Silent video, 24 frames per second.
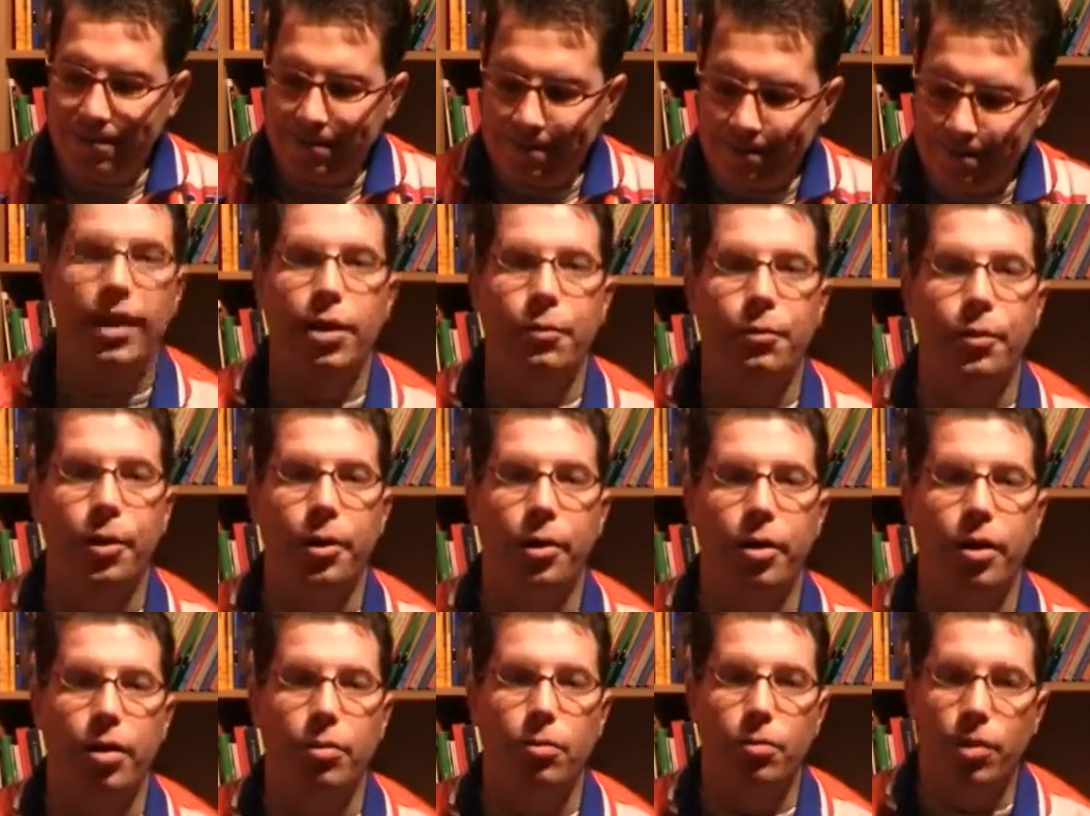There
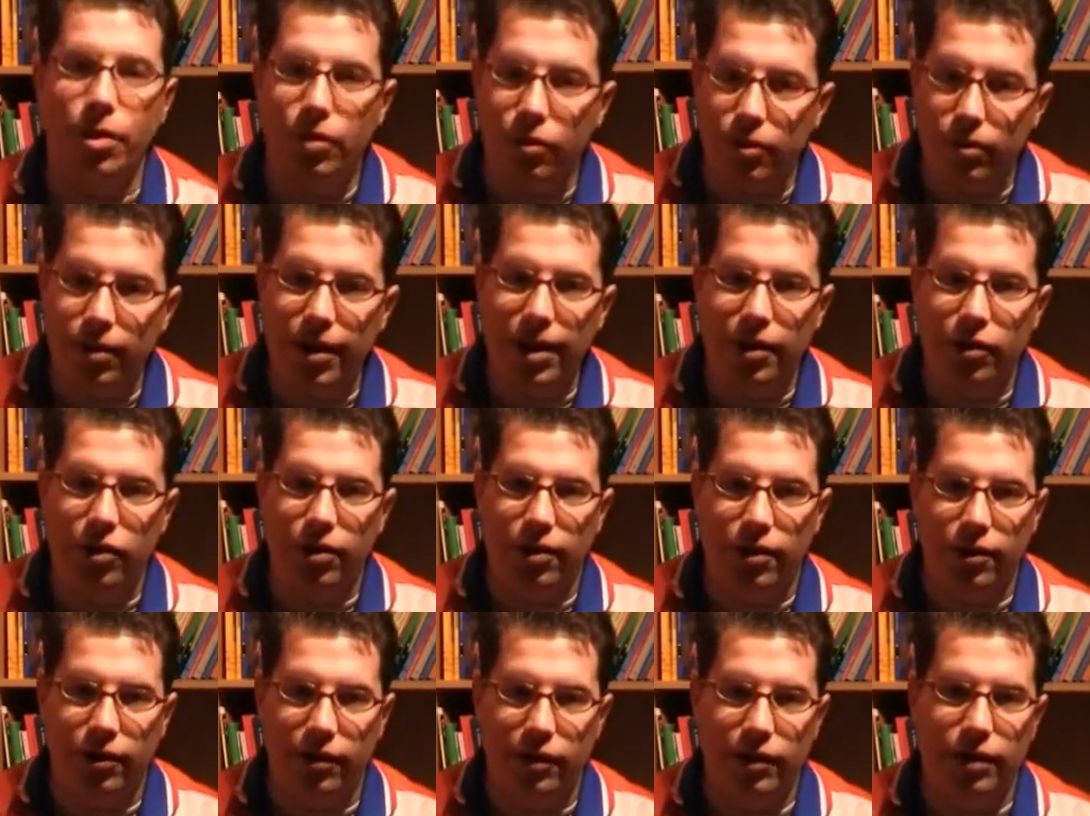are
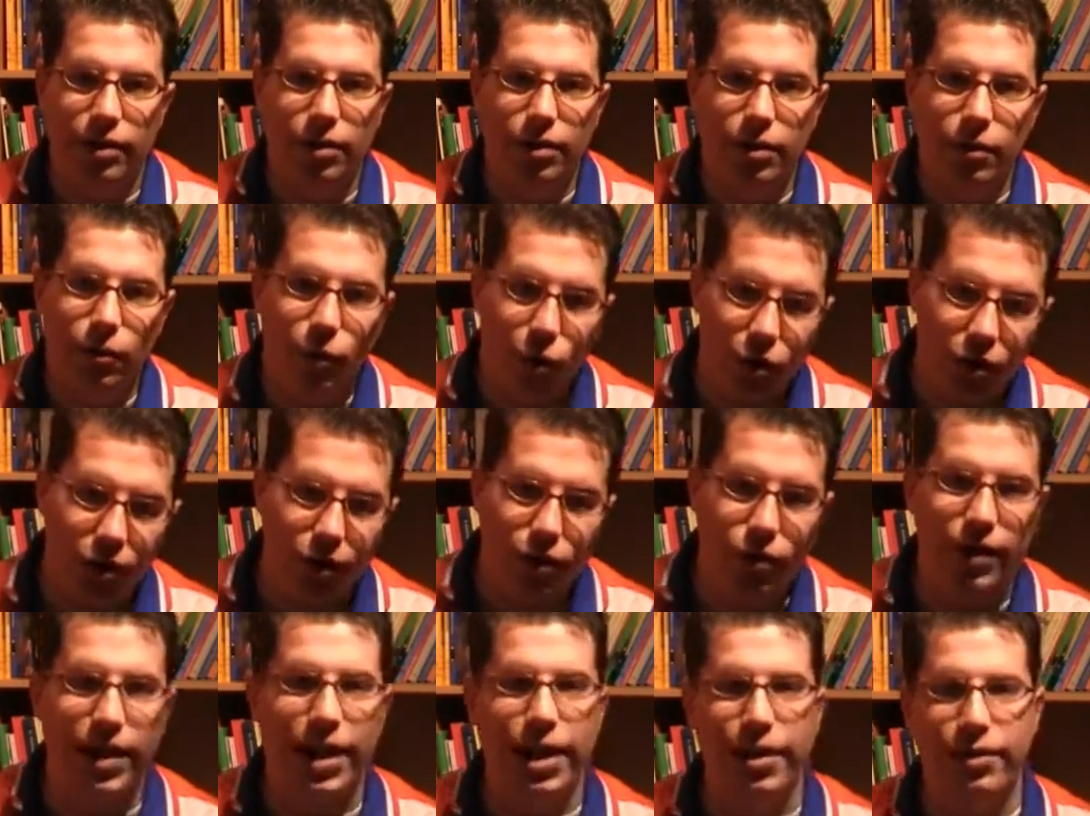restrictions for
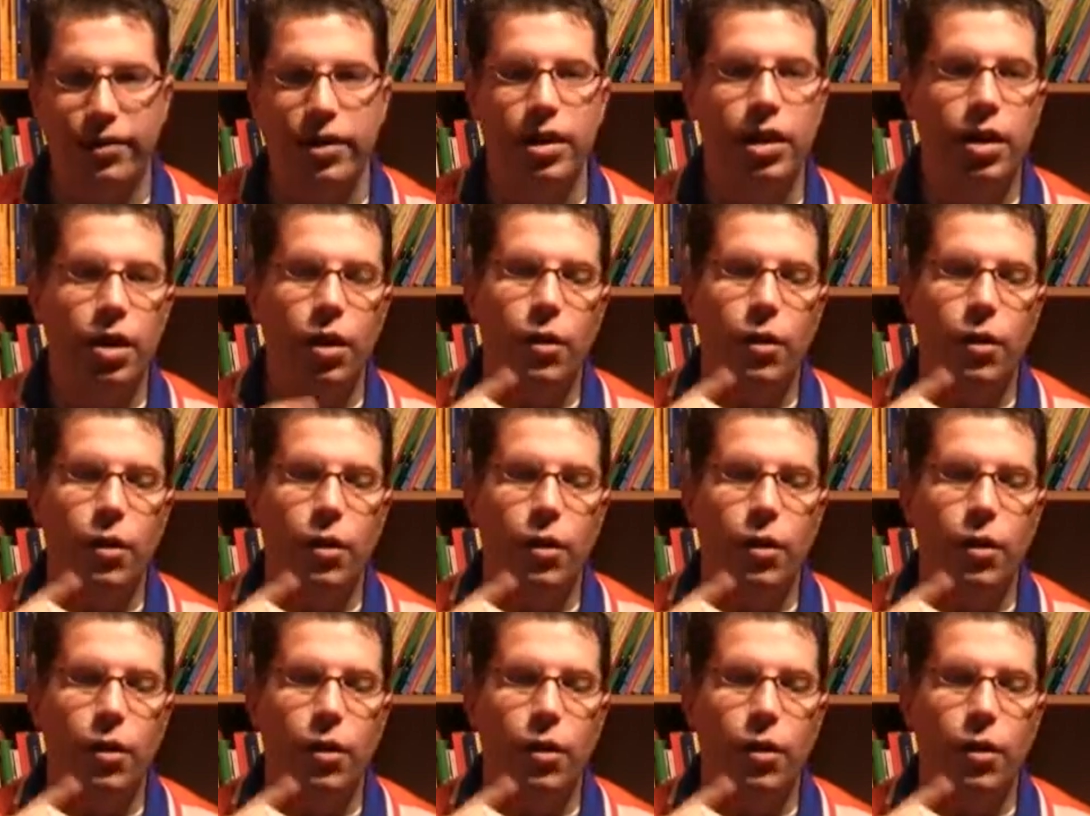using it.